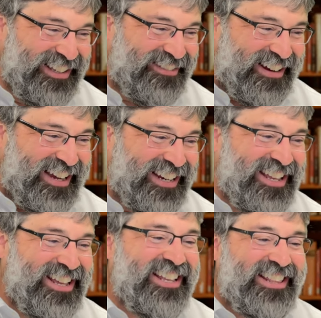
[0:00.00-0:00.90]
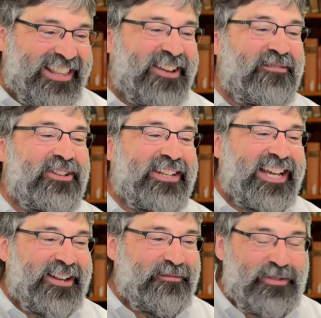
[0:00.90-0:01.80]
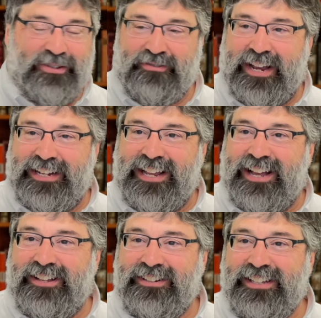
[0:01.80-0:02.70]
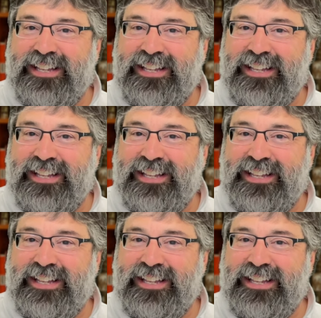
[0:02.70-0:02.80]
right? Then we'll get him straightened out.